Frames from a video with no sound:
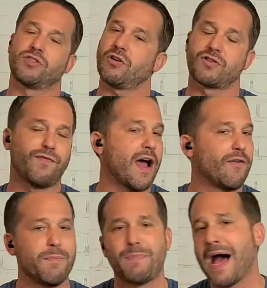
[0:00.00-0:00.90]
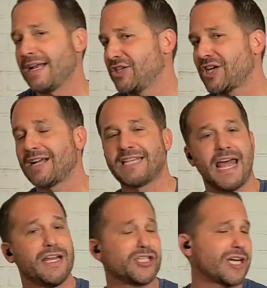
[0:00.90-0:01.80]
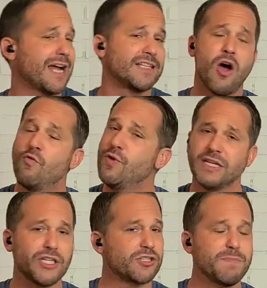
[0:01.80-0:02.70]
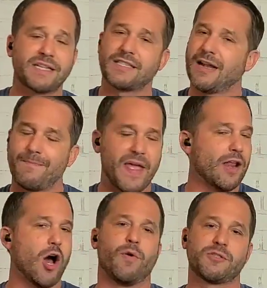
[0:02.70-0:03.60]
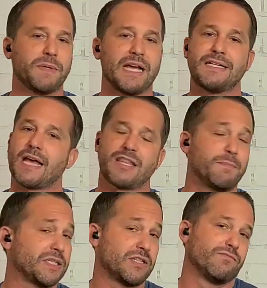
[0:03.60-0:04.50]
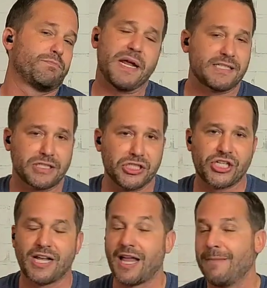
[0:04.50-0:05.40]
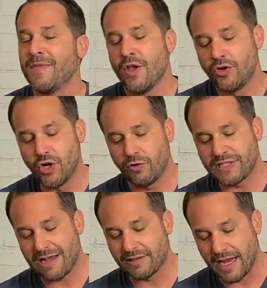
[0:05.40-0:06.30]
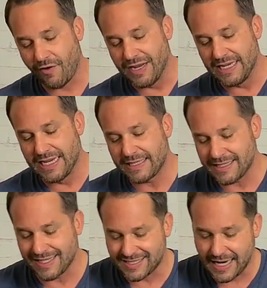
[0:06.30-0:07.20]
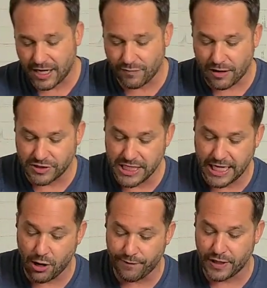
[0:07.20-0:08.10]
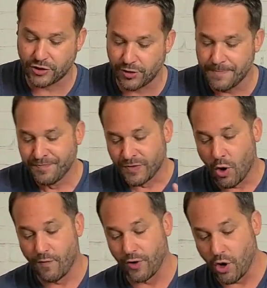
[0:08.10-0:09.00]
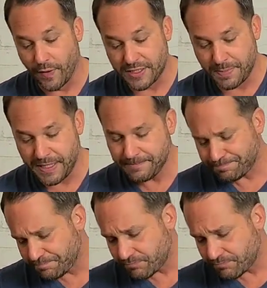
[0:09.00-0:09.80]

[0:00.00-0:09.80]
Starts firing body shots, head shots, really just mix it up, and OSP had nothing but to basically shell up. Goes out there, he gets the second round TKO victory over OSP.